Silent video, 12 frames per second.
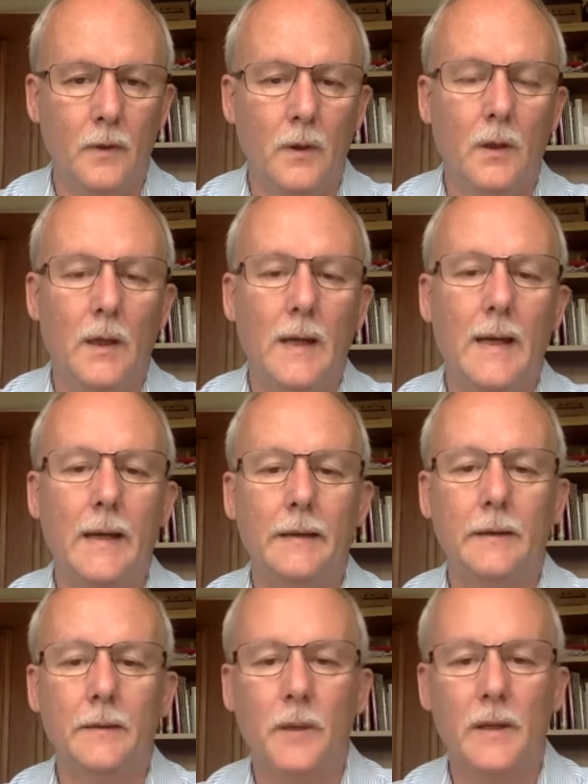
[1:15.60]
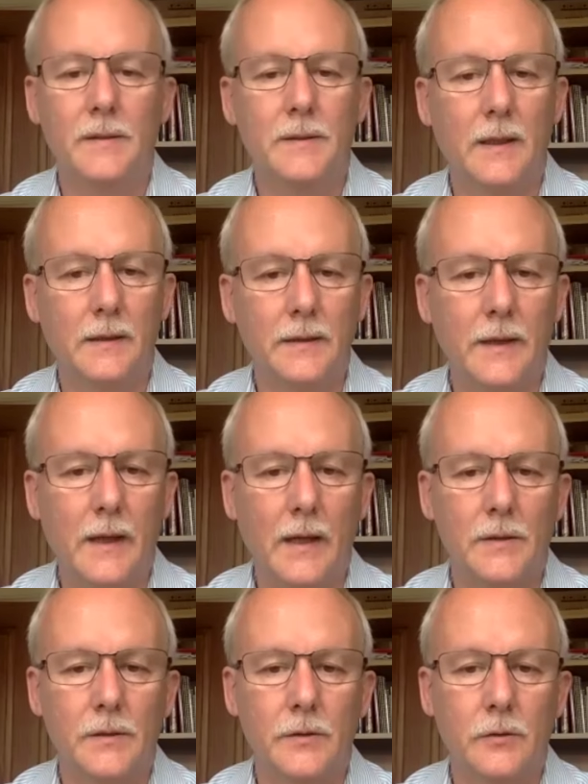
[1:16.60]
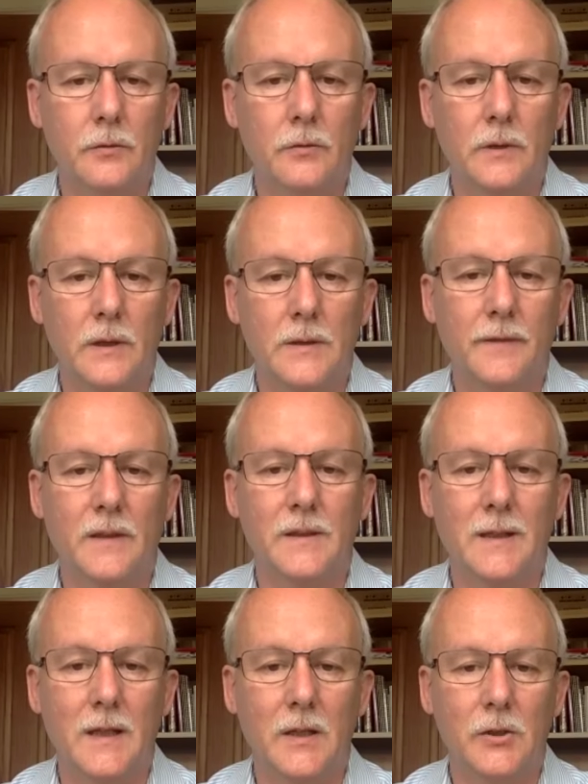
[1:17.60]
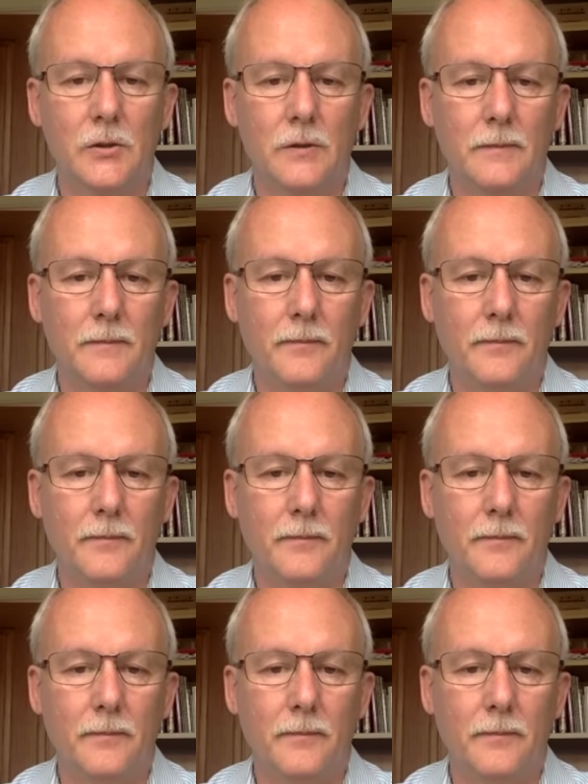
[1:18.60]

And the pest then dies through asphyxiation.